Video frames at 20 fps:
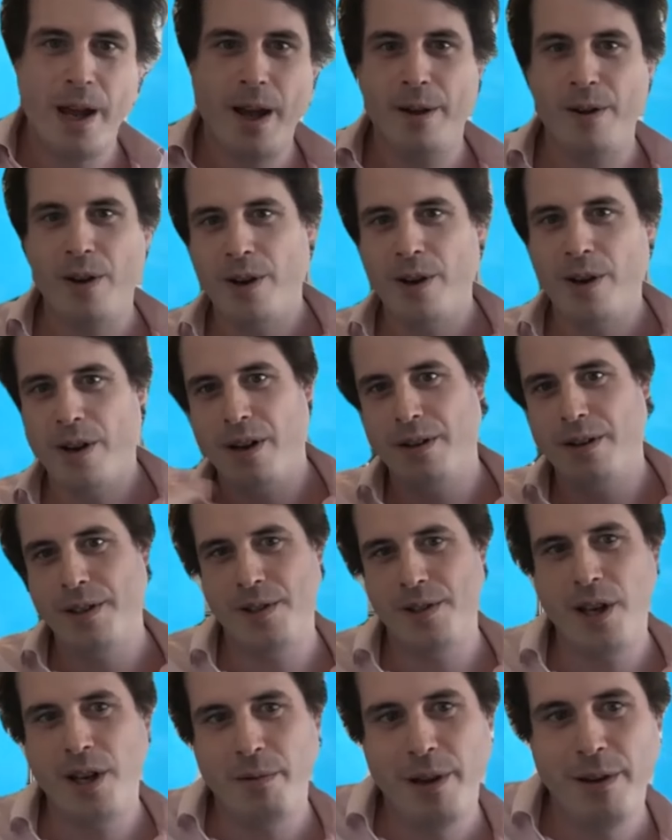locker to
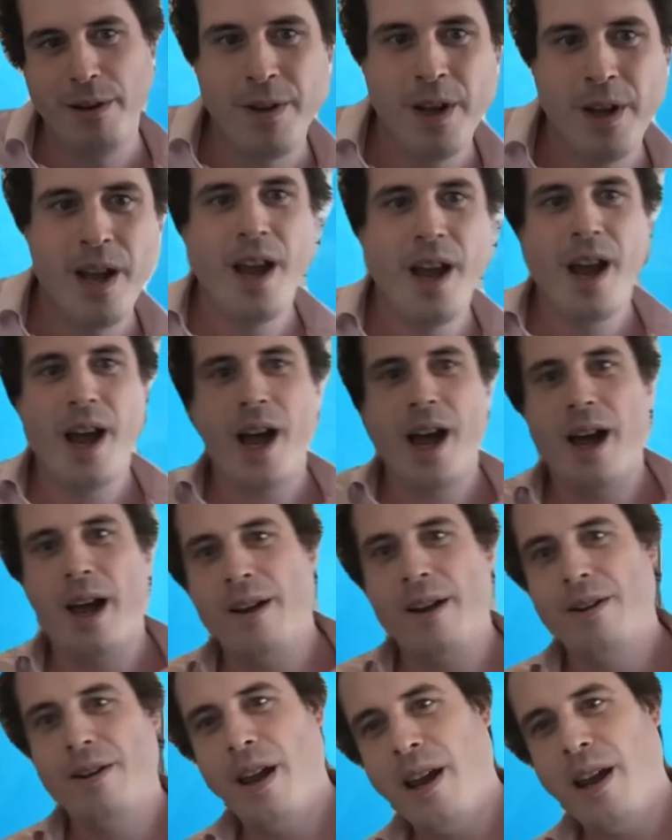start with,
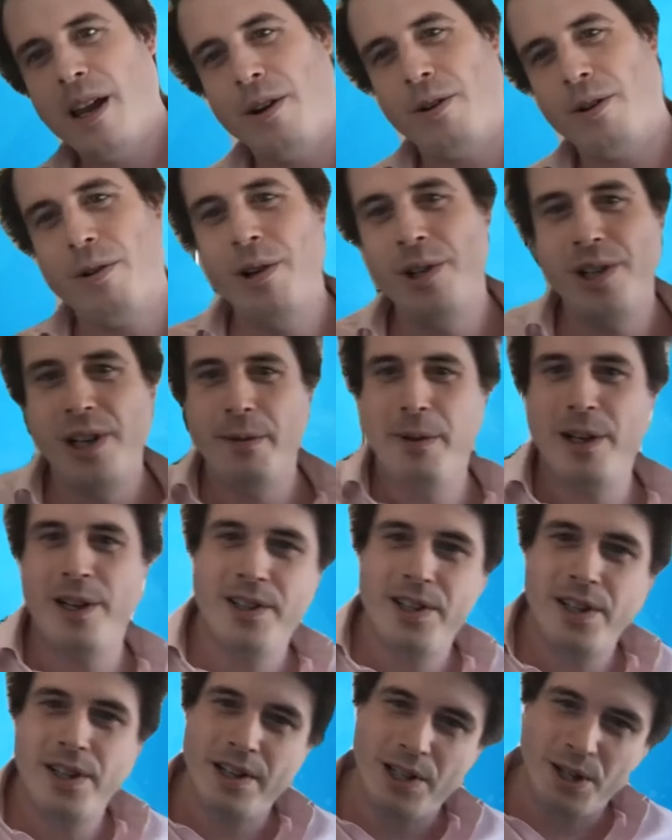and crucially we
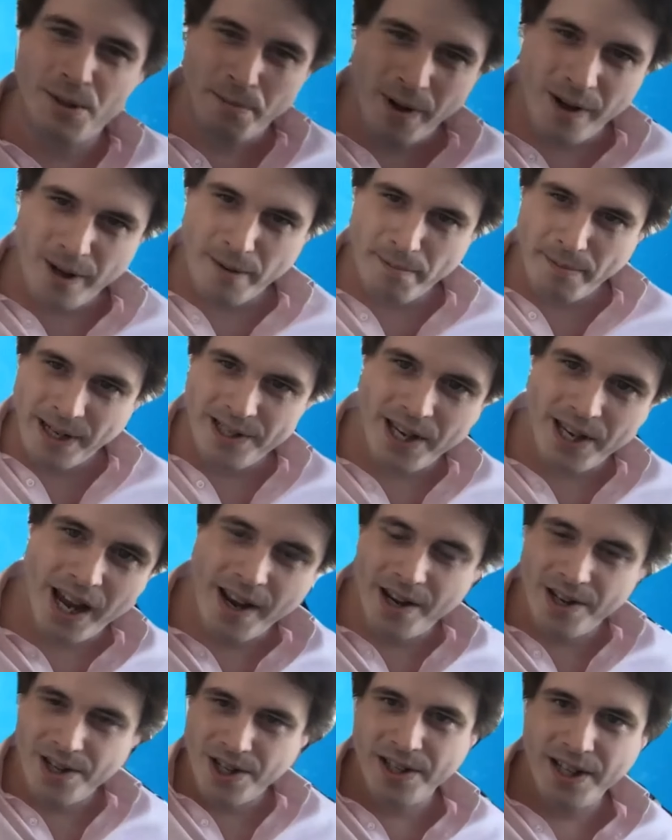looked at the smart meter
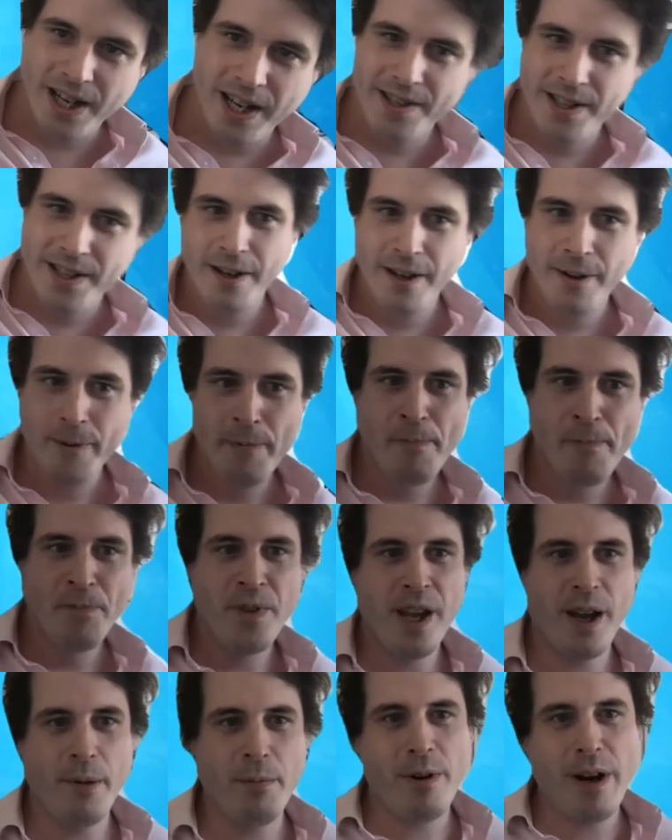energy data,
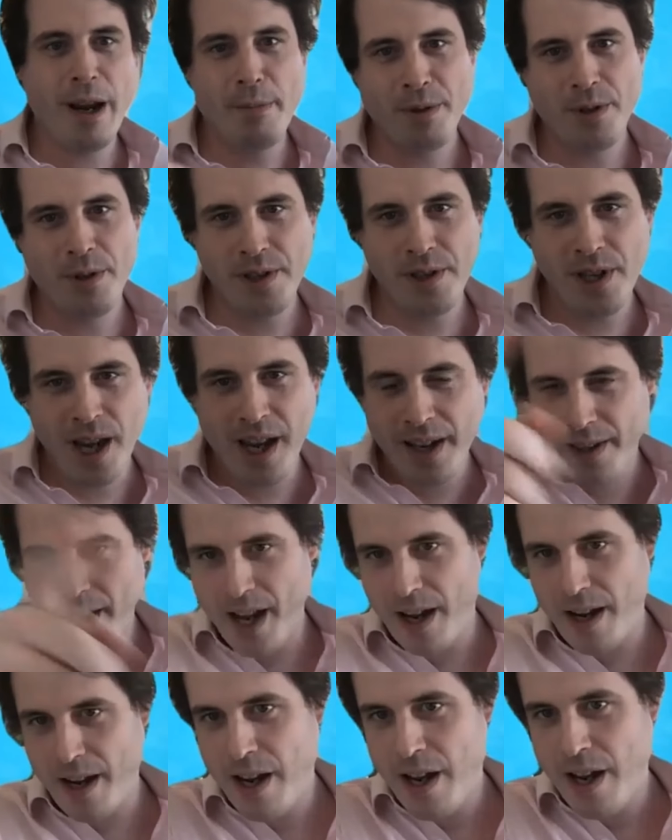and we were able to take
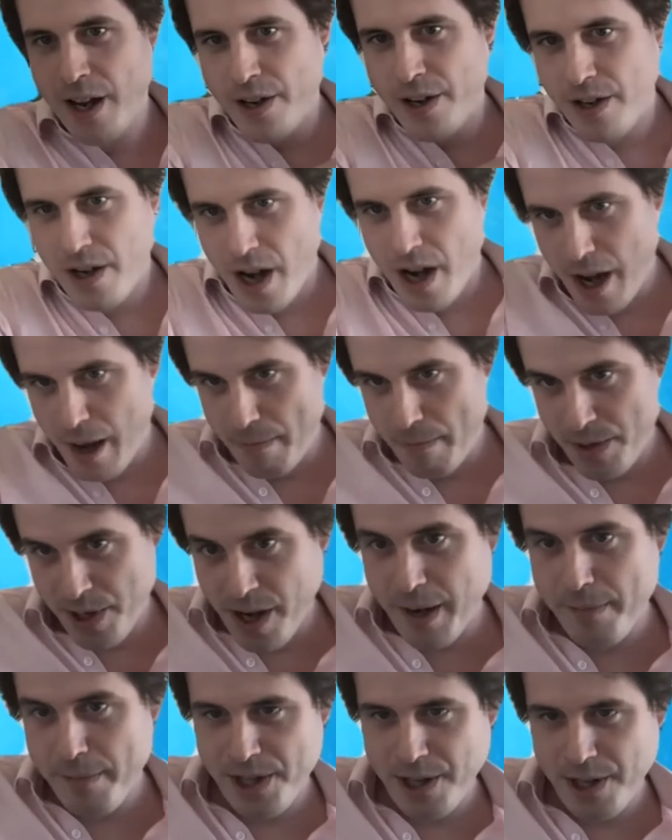that
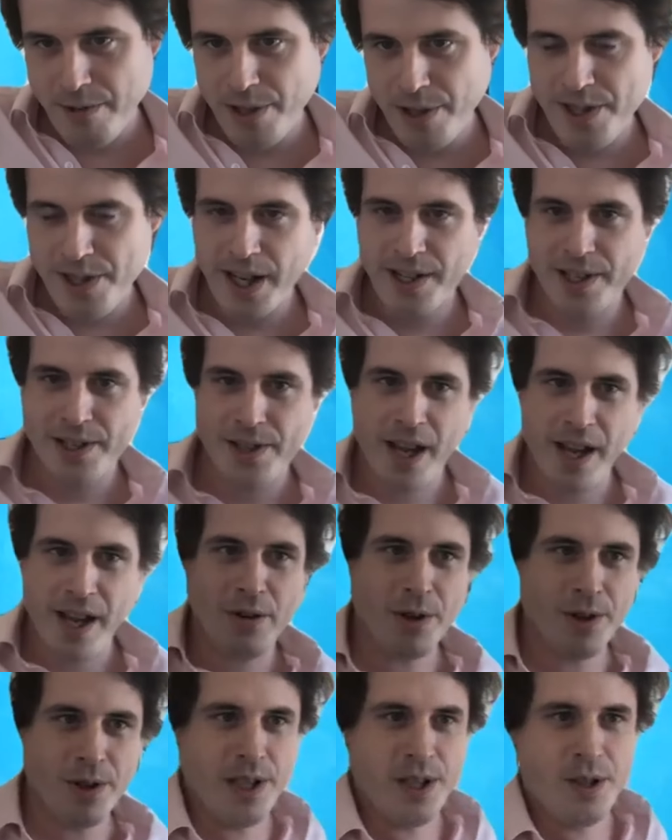time series data set
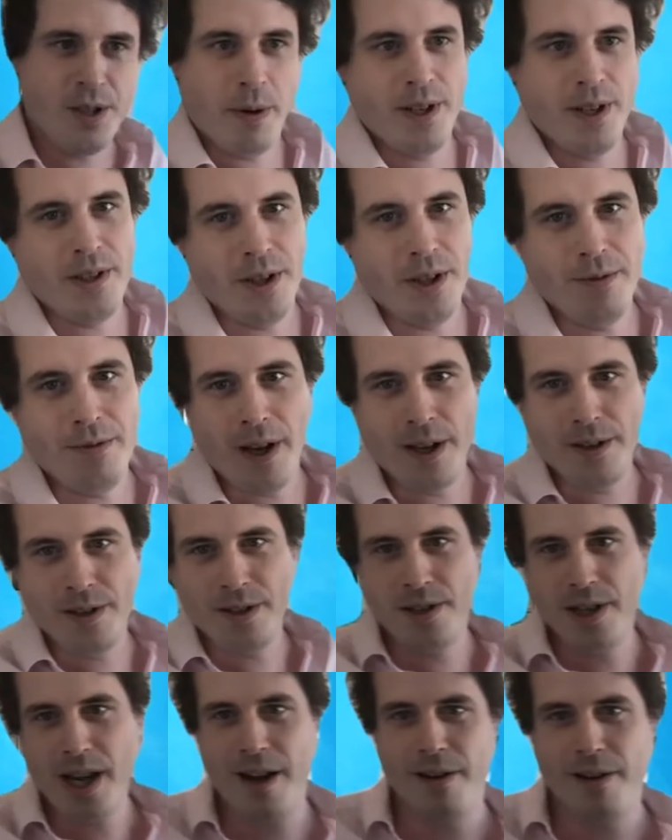across these
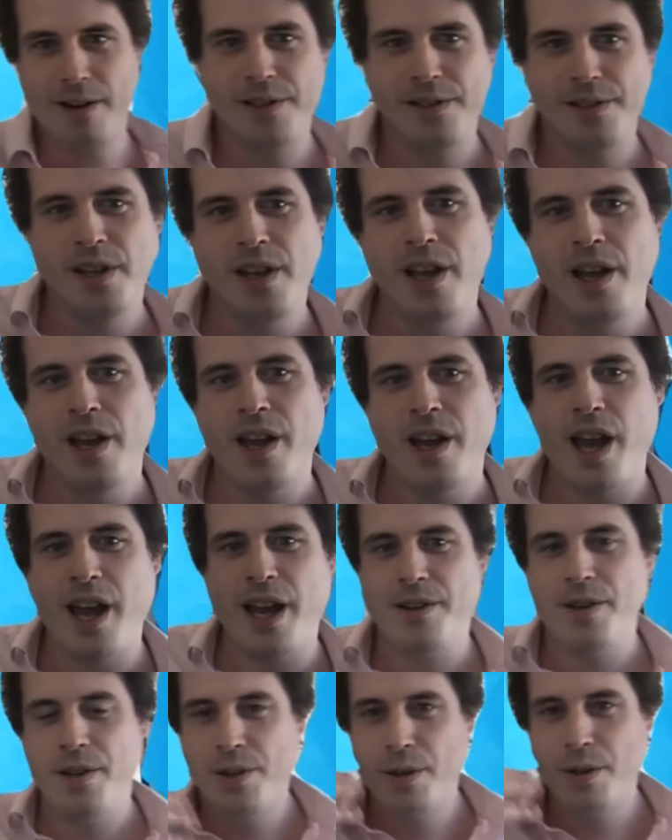22,000 towers
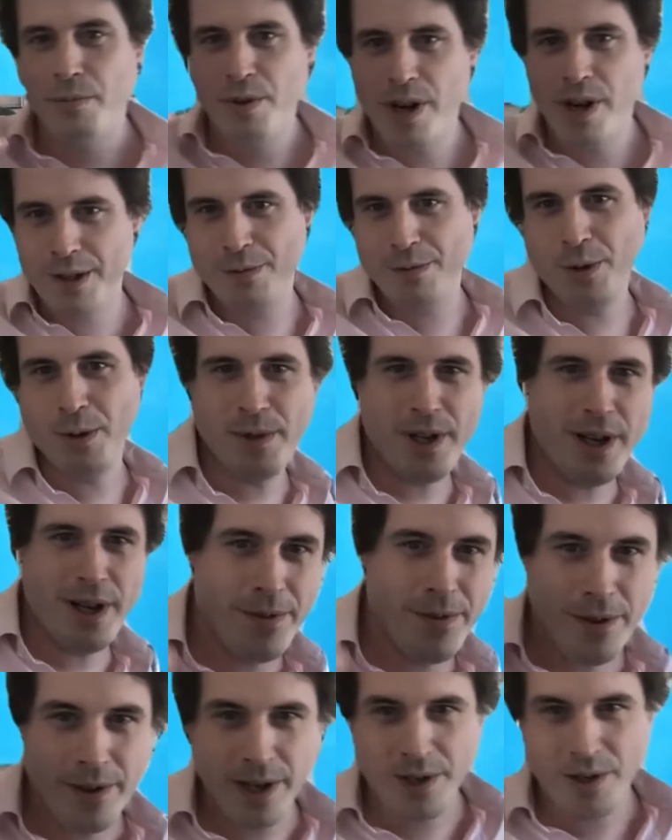and do some transforms like
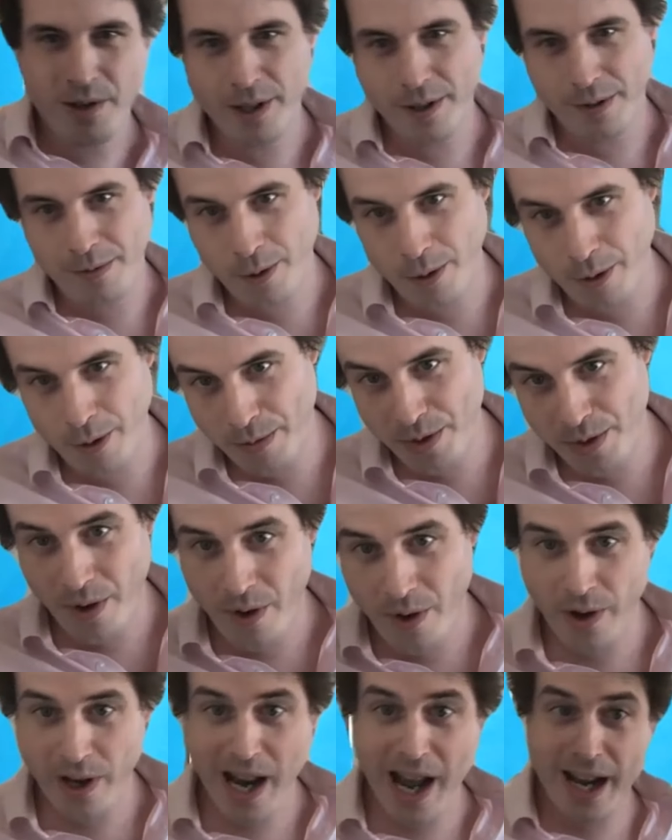Fourier transforms
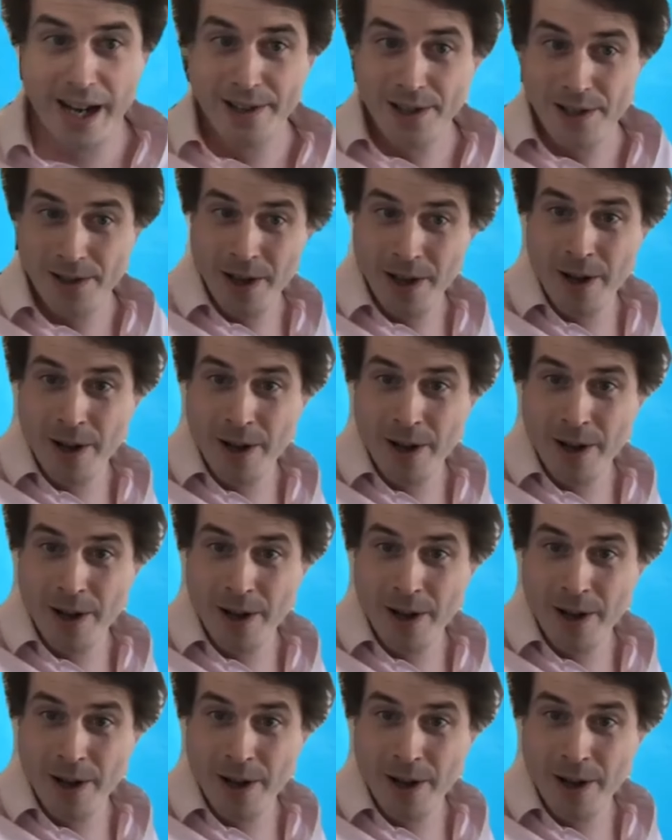or lags.